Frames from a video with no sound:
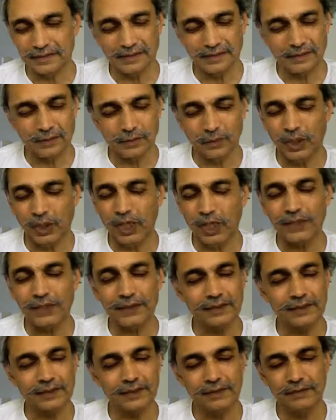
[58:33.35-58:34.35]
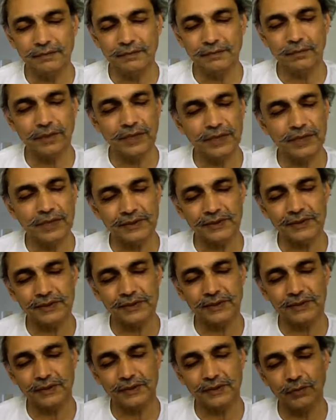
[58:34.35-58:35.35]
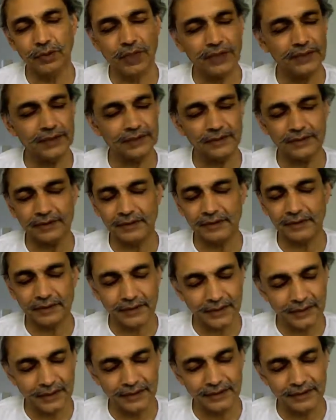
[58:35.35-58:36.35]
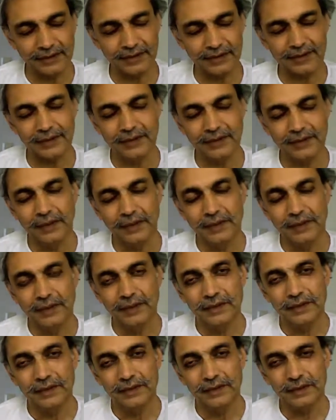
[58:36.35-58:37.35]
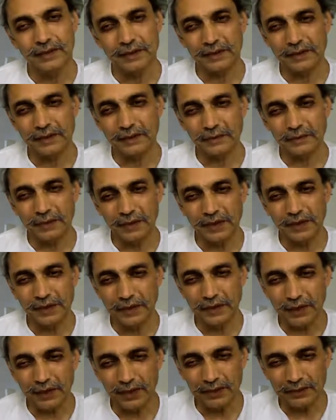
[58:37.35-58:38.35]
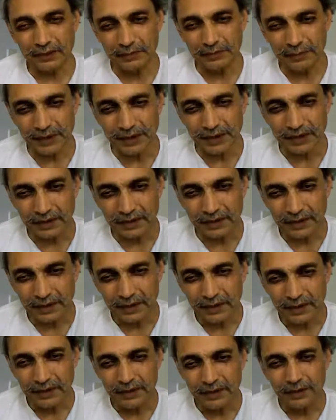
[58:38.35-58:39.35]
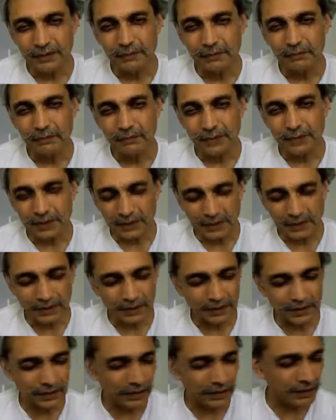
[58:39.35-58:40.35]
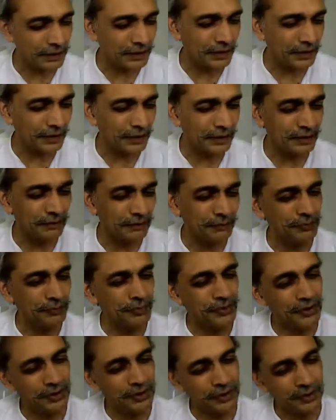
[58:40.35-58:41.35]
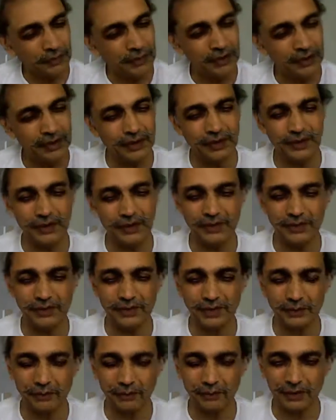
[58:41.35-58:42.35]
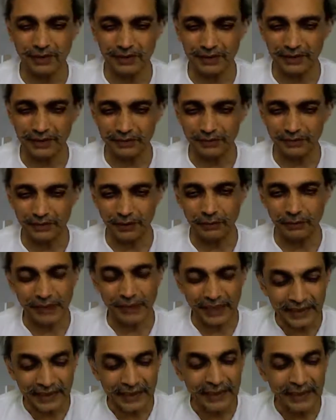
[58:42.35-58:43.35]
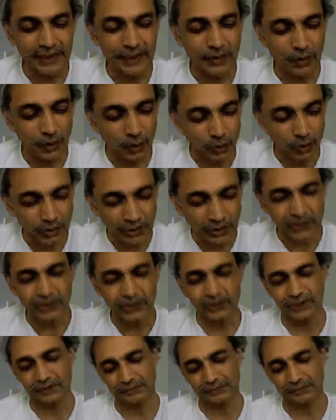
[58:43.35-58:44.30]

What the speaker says: what bliss, what grace that we have been eternally and permanently separated from any ownership